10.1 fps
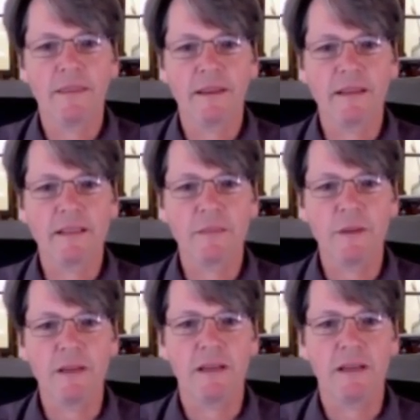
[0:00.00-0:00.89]
Nothing is
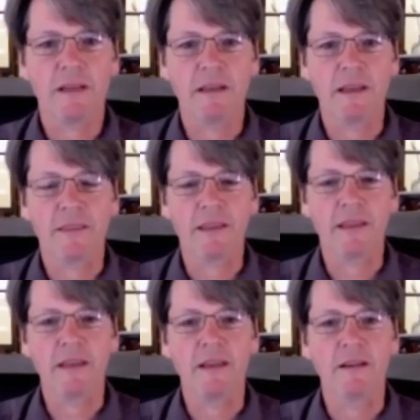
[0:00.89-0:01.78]
speaking and
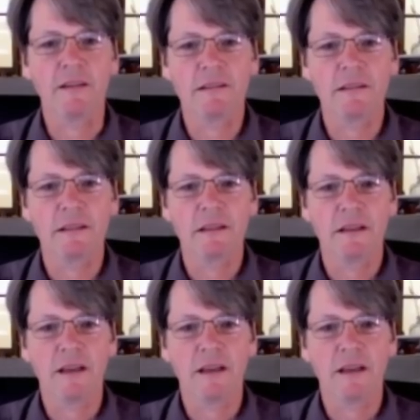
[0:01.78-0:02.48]
nothing hears.